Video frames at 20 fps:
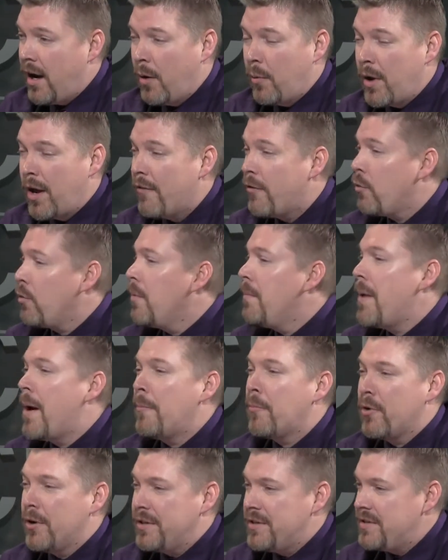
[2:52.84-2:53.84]
We have a
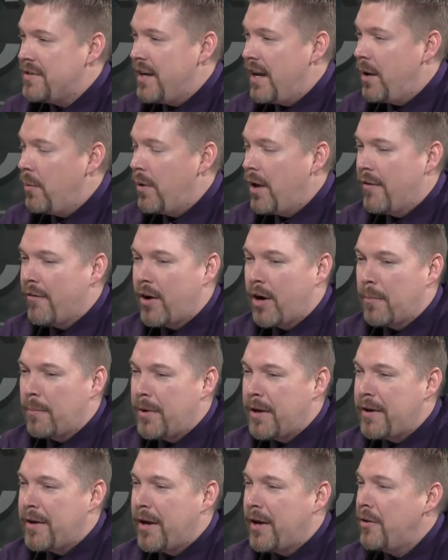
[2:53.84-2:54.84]
Remembrance Day, and we have our
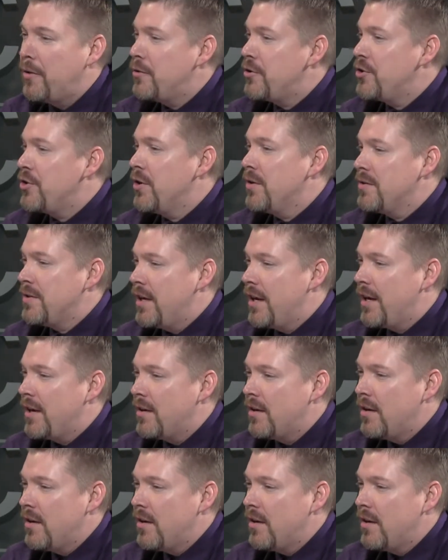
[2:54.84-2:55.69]
Pink Halo Shirt Day.